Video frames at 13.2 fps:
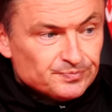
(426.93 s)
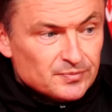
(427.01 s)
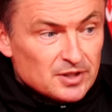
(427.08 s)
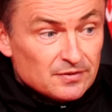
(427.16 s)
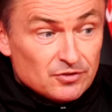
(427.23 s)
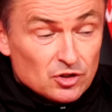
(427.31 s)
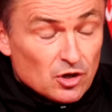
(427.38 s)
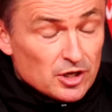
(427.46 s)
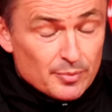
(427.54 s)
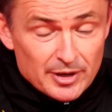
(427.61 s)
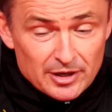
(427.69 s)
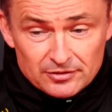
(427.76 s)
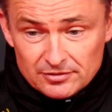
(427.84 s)
And if you're not
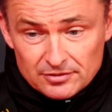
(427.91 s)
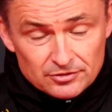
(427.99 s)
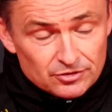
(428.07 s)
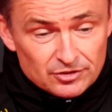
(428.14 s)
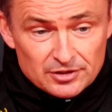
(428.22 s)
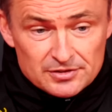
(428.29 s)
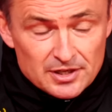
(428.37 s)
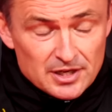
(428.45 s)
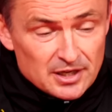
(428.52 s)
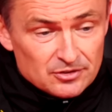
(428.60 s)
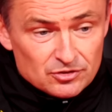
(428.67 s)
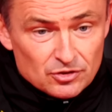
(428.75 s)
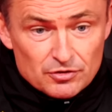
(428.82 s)
your best, as you've seen today,
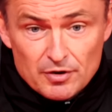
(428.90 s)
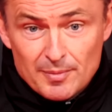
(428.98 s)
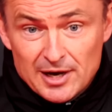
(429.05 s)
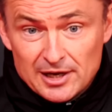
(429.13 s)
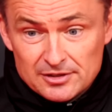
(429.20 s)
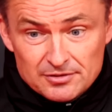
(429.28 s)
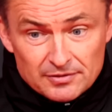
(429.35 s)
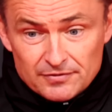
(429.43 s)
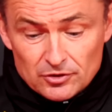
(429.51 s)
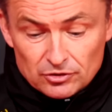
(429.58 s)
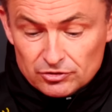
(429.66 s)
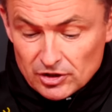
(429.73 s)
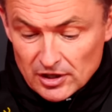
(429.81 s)
it's another reminder. And
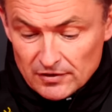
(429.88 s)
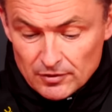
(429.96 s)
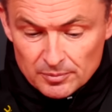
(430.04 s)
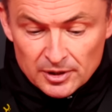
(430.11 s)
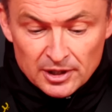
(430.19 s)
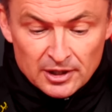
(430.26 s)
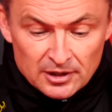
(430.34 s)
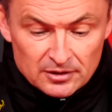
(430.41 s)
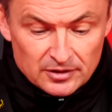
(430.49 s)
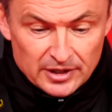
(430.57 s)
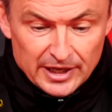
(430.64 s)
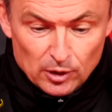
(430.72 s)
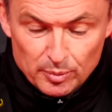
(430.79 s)
for us to give them
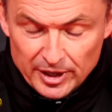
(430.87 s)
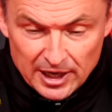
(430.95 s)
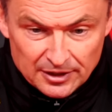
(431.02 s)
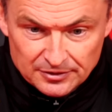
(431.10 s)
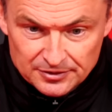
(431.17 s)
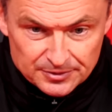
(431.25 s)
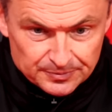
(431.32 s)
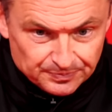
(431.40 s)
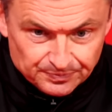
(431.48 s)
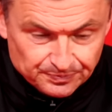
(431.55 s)
the helping hand,